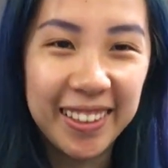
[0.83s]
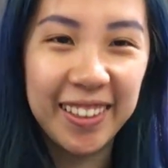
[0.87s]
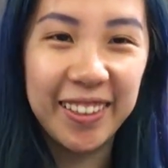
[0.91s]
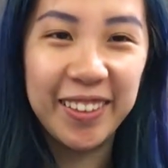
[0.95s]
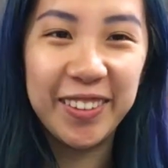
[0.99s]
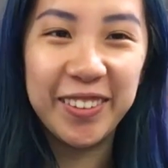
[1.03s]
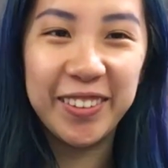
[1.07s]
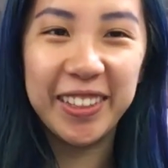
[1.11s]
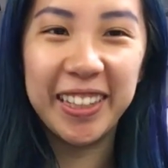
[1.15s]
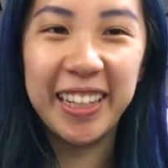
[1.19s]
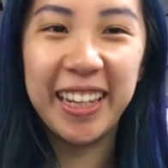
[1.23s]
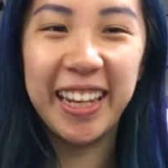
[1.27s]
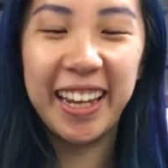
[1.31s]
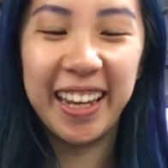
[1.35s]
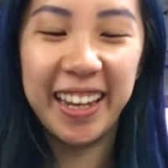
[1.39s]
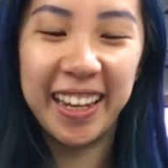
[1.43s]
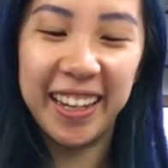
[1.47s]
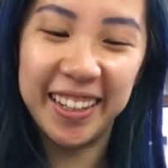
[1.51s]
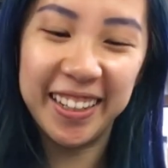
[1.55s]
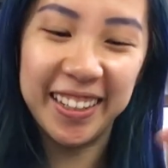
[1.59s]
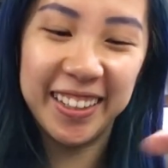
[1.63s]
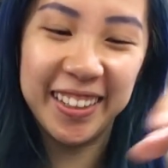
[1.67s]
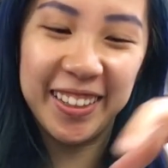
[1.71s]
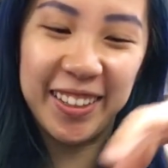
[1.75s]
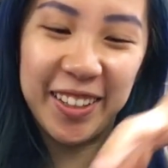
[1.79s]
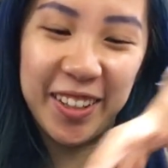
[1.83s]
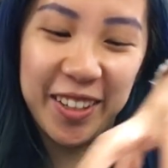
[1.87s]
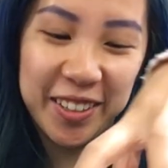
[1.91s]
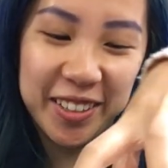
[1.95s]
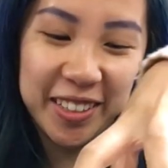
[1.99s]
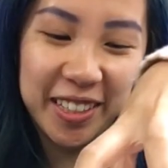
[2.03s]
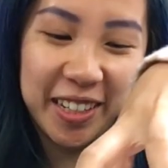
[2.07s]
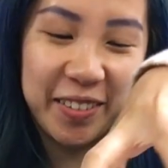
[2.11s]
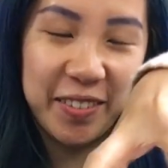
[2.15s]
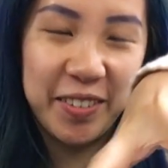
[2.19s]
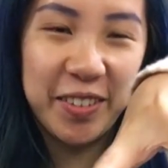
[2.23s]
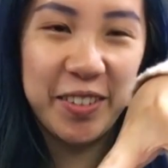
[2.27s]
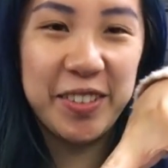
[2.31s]
Hello again, long
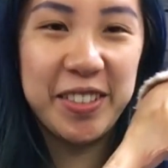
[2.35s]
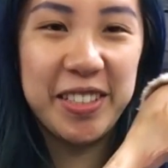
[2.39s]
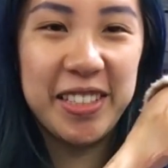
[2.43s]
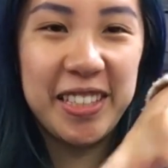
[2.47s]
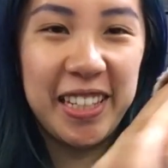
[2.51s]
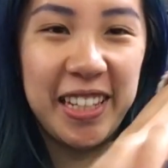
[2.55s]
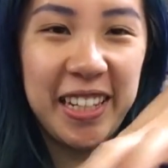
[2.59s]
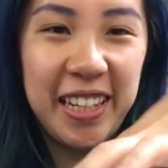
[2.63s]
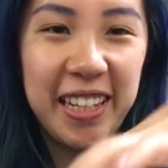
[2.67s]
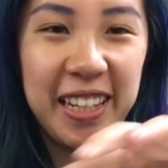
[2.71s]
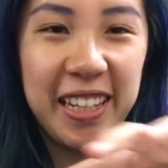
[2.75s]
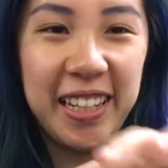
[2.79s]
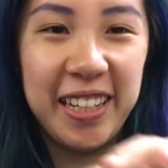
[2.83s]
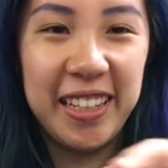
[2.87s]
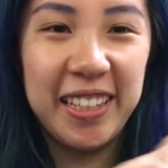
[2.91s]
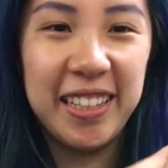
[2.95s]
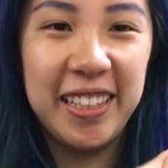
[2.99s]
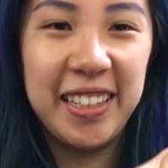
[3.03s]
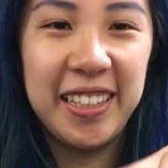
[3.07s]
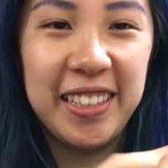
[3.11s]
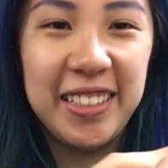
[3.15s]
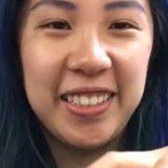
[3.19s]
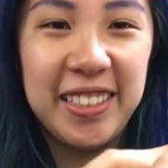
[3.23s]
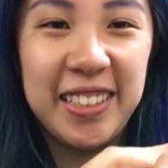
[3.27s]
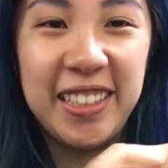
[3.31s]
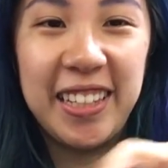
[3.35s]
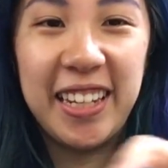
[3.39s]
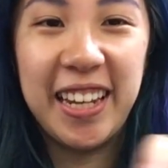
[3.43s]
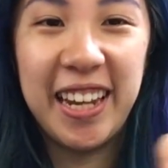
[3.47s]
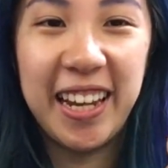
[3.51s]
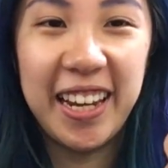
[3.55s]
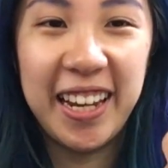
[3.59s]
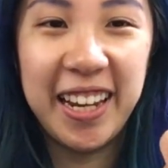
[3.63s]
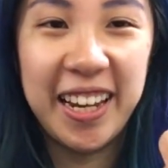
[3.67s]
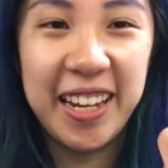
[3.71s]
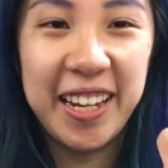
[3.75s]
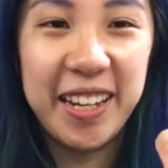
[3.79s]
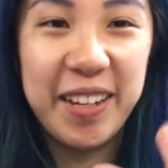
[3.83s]
time no see. Today
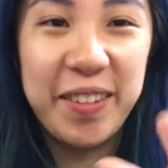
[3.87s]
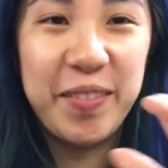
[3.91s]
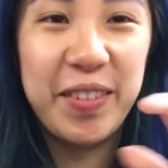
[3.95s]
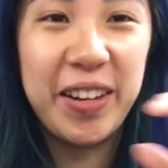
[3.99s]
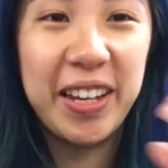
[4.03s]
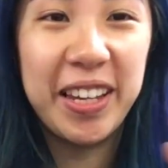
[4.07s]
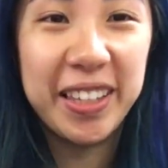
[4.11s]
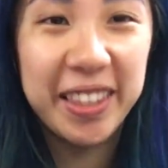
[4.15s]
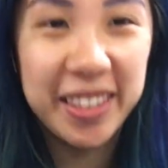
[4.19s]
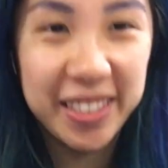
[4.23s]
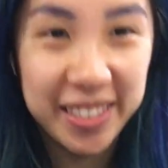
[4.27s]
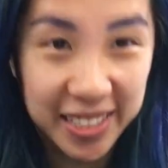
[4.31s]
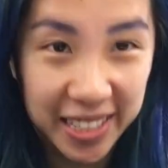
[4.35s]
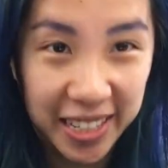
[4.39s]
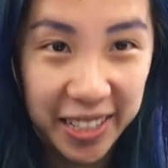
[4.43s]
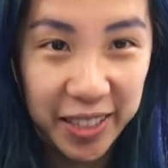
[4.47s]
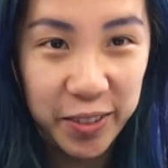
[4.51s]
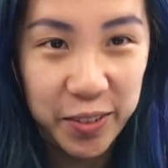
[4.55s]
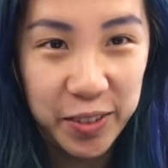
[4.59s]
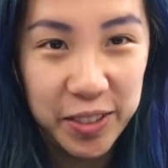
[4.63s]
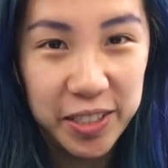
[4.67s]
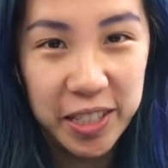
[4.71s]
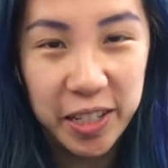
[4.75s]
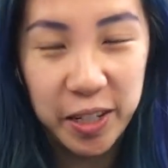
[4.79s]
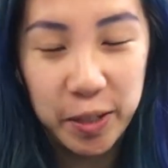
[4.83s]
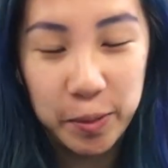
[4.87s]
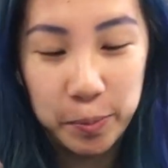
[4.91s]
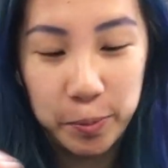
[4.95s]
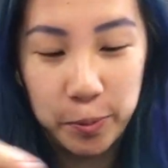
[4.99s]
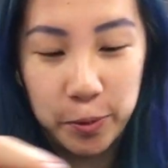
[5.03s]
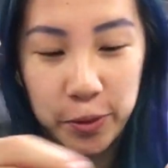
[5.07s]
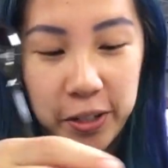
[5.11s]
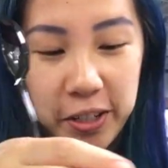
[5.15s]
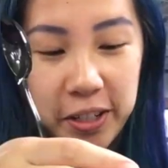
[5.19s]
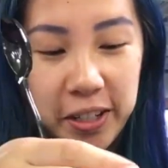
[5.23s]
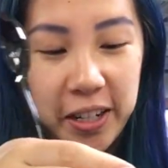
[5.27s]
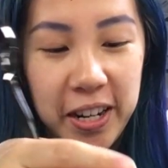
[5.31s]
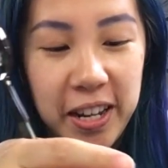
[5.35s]
I am at the St. Louis
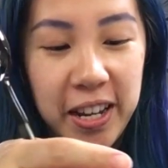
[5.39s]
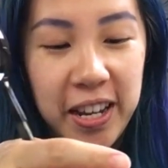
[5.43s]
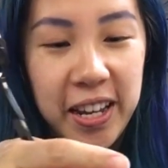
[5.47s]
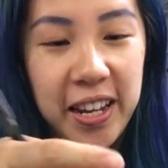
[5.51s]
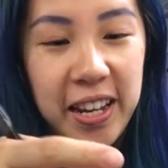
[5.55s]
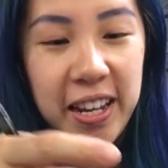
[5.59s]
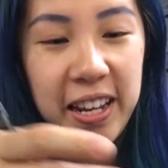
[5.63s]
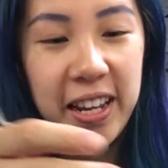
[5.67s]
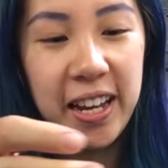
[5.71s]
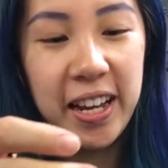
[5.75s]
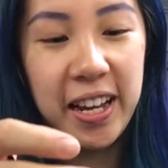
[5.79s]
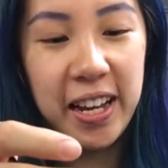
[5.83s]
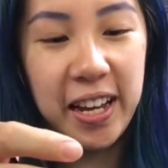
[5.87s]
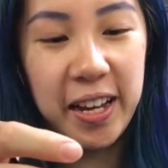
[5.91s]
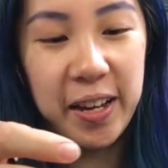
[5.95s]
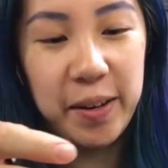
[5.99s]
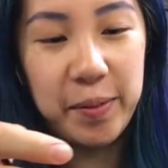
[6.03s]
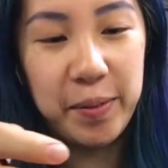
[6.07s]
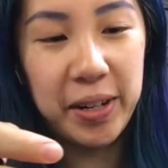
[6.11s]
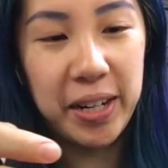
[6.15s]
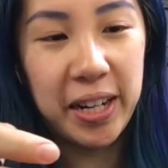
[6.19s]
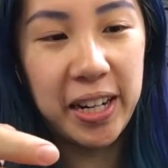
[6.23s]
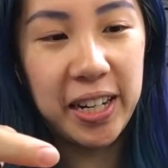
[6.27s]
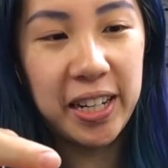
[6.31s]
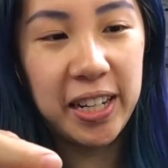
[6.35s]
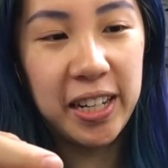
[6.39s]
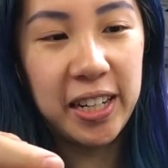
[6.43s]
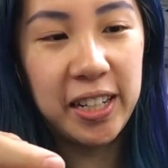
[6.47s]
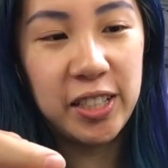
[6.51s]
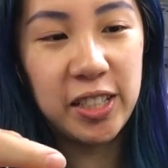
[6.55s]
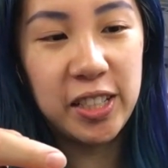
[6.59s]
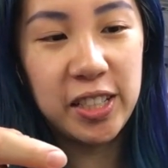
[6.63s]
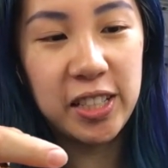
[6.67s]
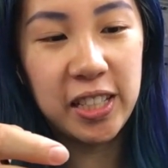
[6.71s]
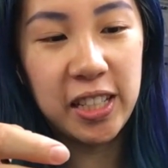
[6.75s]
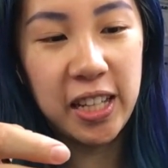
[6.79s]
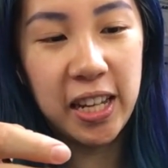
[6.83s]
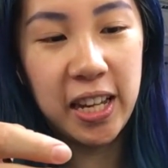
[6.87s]
airport um, and I
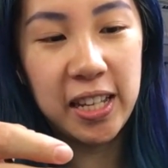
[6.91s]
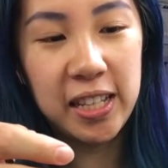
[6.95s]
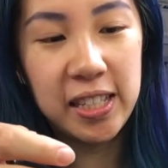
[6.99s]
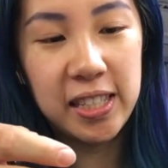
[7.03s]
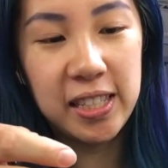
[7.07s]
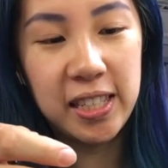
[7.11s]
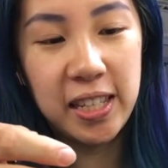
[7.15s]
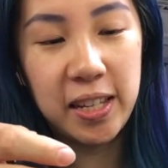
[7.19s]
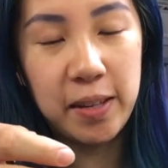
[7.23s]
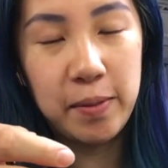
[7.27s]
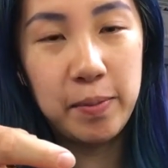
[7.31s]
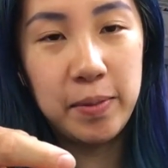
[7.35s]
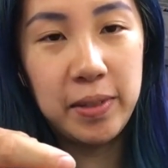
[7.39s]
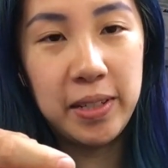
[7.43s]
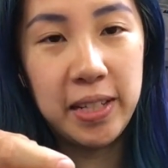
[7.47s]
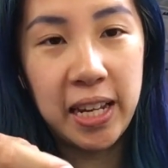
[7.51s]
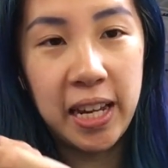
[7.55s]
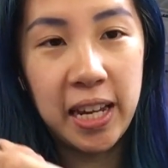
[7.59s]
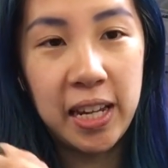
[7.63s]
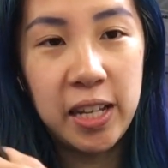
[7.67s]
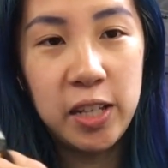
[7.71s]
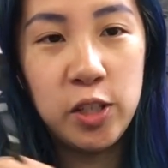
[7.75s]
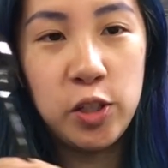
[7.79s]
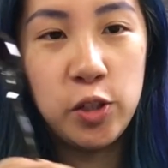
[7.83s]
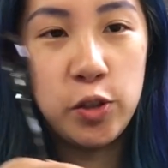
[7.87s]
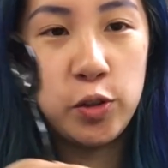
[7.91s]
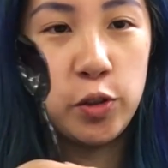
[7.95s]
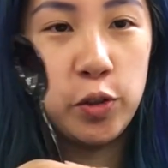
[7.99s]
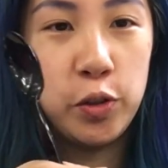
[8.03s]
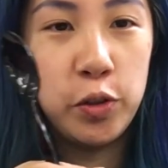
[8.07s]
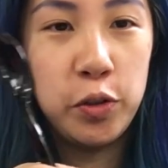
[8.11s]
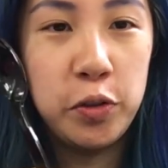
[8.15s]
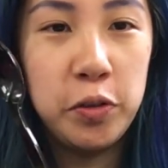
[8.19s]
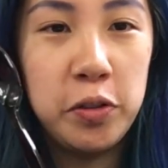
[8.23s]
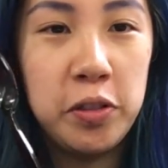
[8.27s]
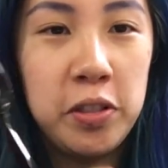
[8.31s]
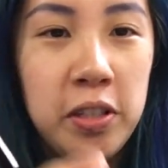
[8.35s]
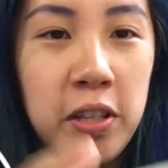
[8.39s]
just got some Ted
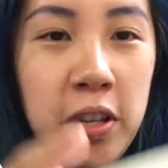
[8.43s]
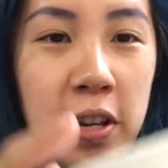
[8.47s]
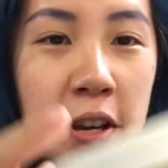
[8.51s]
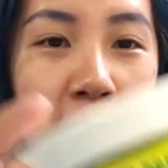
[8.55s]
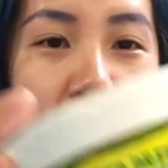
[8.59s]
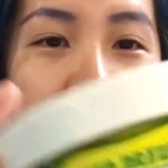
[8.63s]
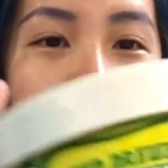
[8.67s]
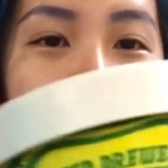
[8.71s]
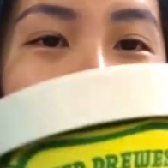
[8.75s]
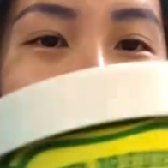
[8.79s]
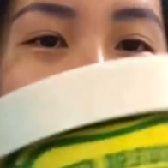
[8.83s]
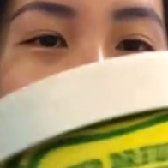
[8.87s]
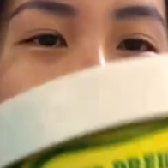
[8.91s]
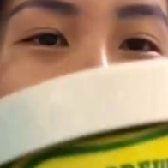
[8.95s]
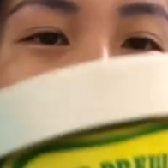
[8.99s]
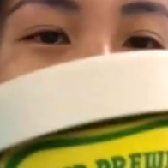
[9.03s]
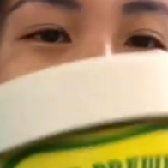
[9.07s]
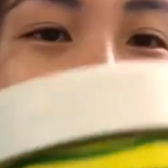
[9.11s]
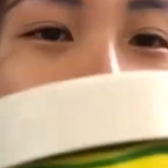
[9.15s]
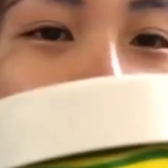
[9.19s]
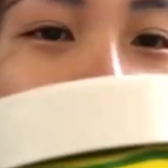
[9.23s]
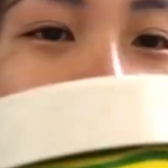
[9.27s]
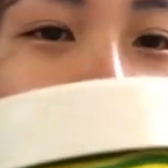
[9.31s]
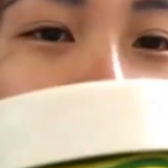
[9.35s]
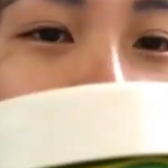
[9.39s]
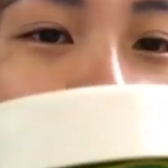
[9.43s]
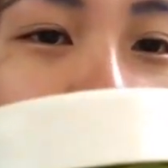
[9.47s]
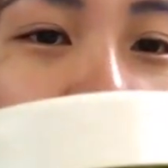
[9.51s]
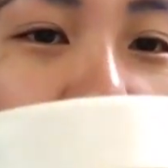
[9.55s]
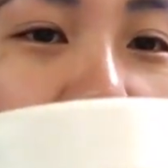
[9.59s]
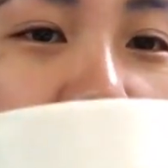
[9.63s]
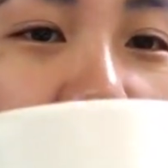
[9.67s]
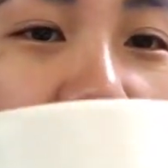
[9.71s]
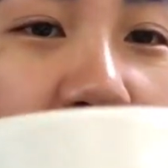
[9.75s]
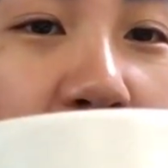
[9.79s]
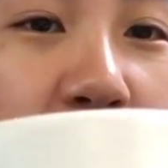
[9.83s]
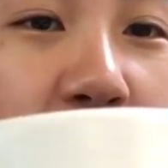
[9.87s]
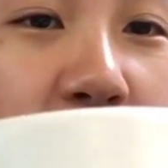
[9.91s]
Drewes frozen
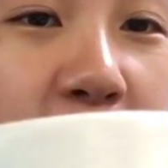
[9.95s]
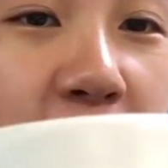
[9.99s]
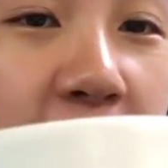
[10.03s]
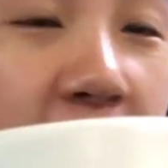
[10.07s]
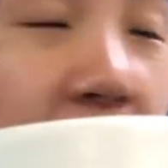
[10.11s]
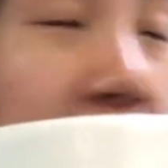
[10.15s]
custard from the